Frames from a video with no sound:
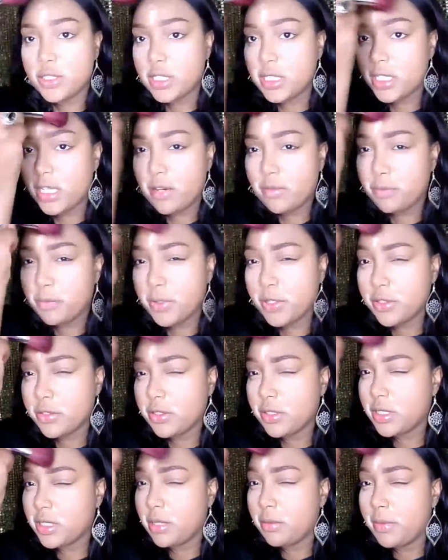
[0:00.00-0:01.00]
the tough
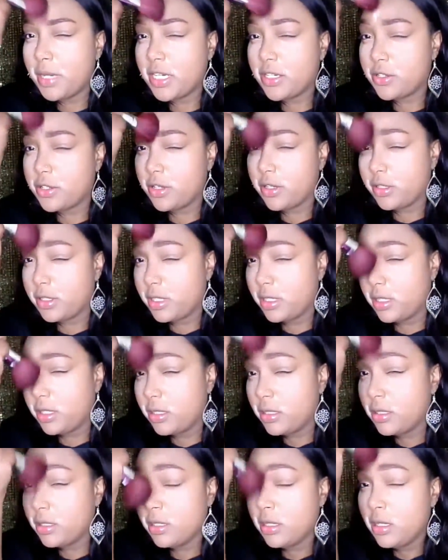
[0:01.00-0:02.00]
bristles to make sure the
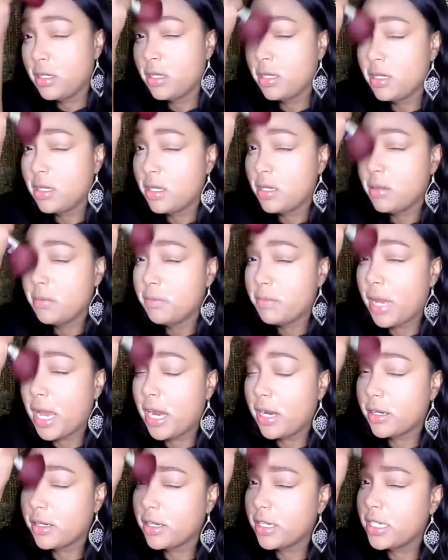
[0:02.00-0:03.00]

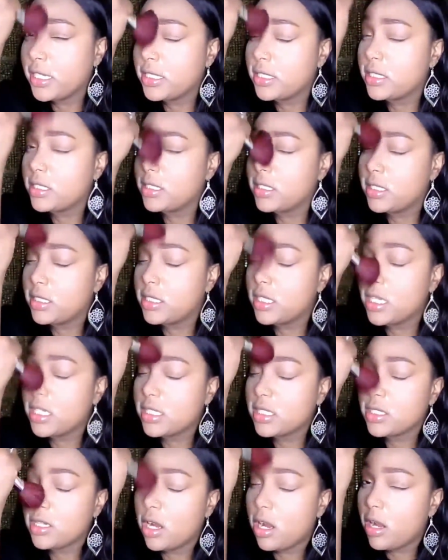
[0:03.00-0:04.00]
powder is
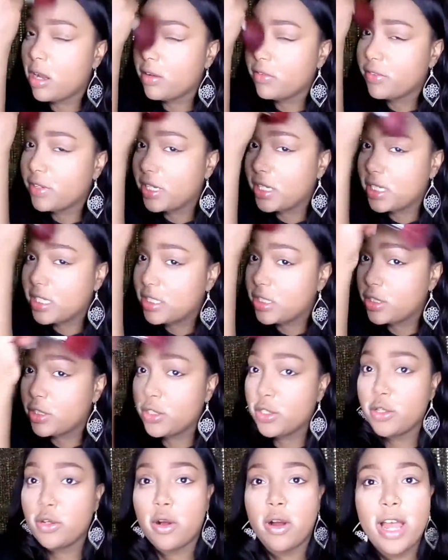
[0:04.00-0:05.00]
dust off and then
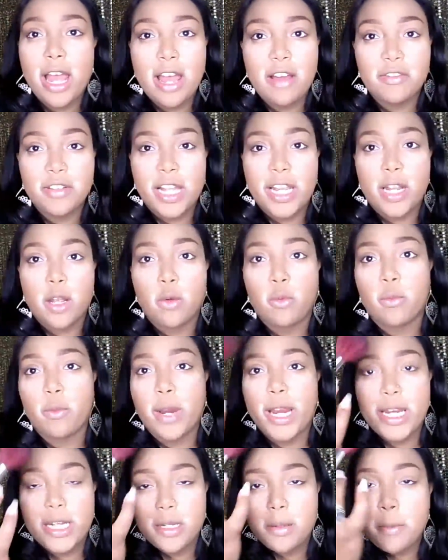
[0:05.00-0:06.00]
you don't have like a
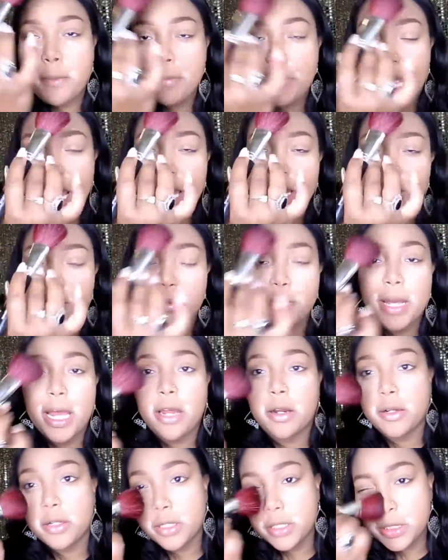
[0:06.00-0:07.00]
random patch of
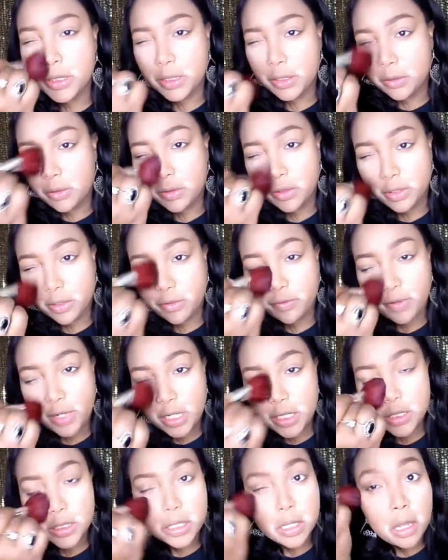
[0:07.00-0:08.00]
powder still on your
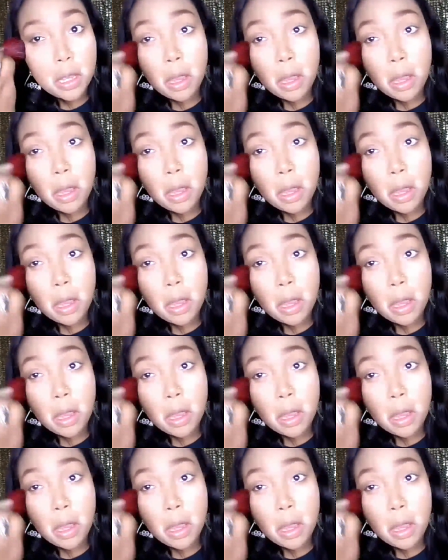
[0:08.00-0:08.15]
face.